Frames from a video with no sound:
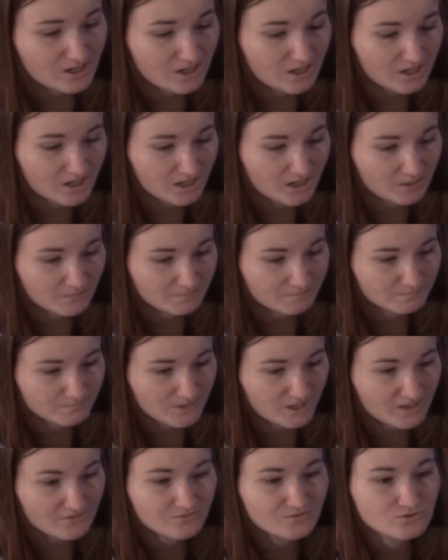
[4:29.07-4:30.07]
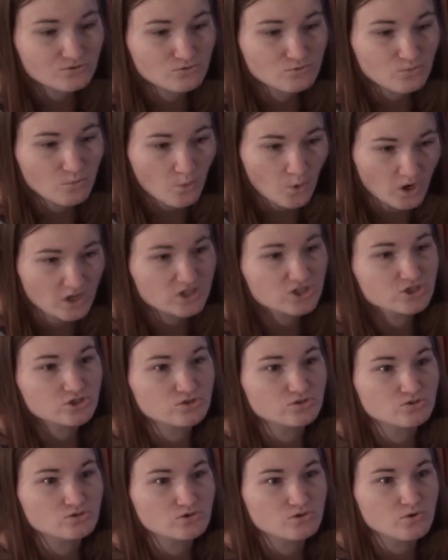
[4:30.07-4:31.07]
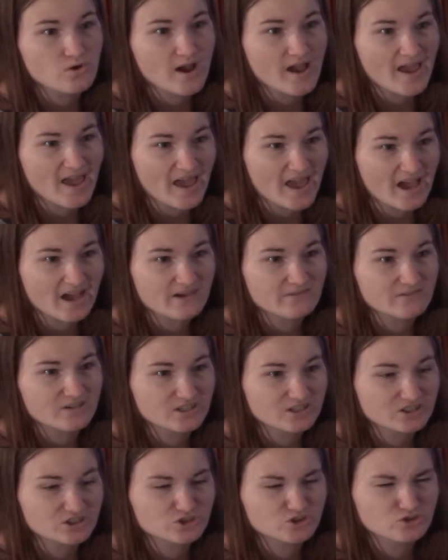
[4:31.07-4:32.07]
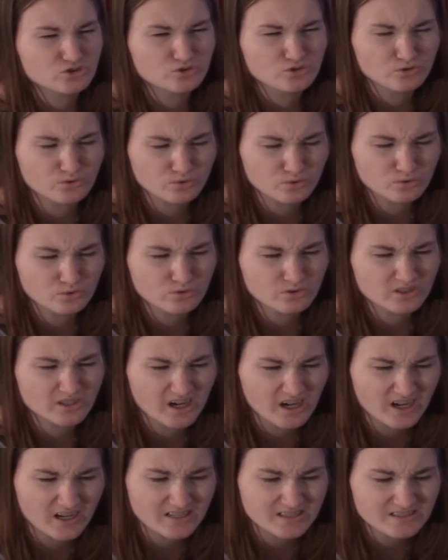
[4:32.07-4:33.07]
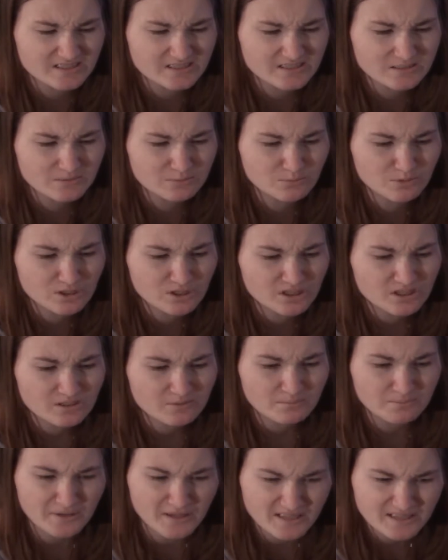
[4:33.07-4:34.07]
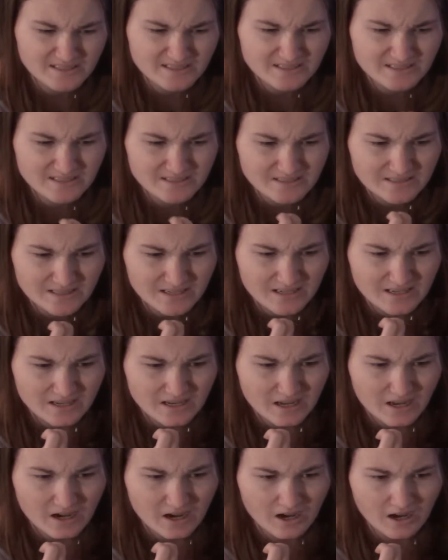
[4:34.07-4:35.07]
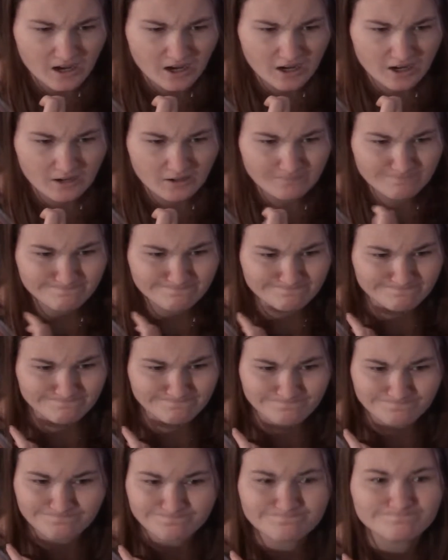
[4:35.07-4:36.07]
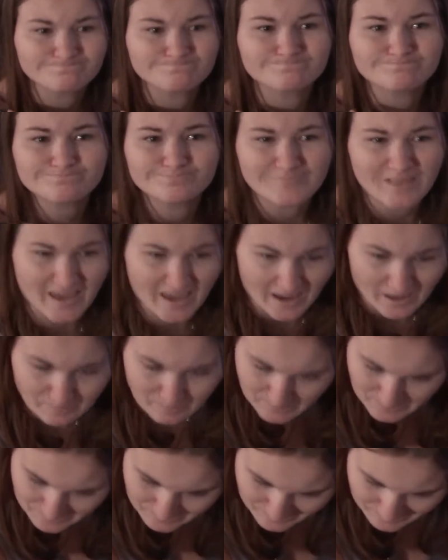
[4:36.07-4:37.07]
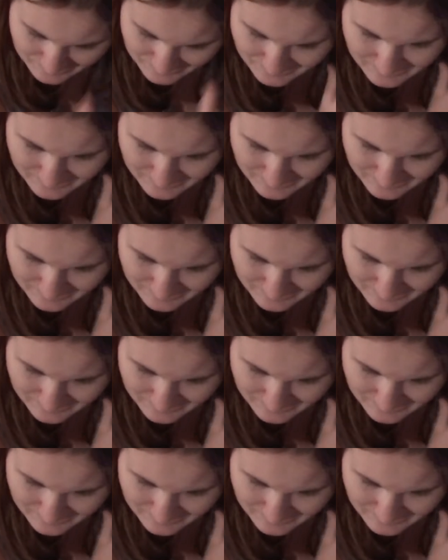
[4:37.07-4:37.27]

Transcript: um, if you want to have a cool custom based um, app,